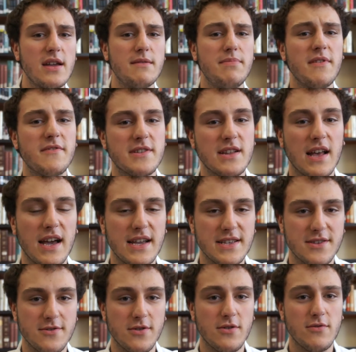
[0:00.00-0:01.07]
In Beaverton High
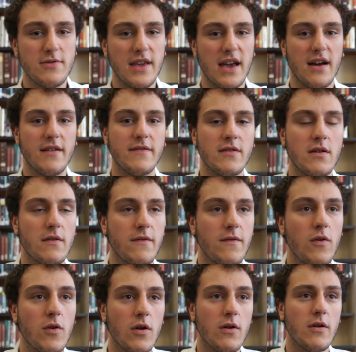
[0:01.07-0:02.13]
School, we have
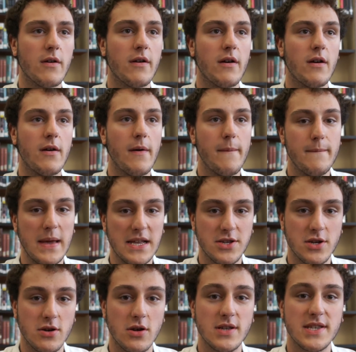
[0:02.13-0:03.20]
four
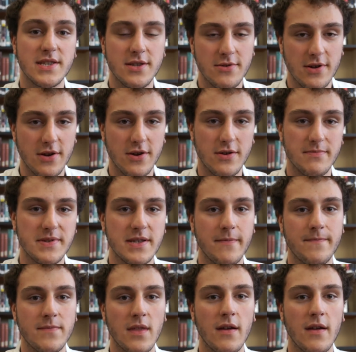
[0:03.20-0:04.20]
major student groups.